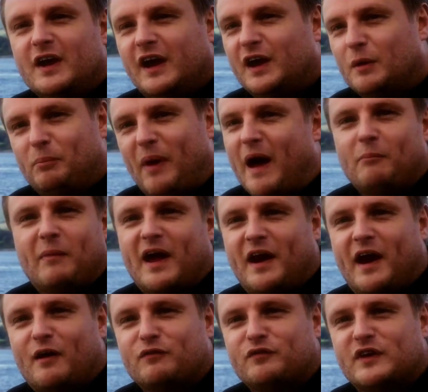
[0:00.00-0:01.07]
in a Batman
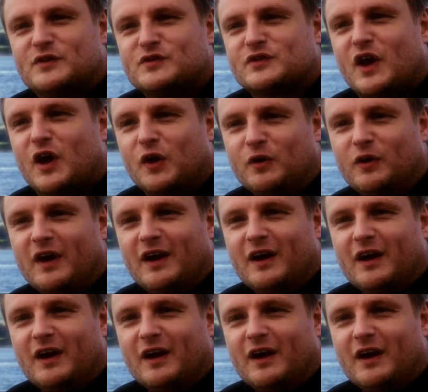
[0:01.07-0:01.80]
outfit, so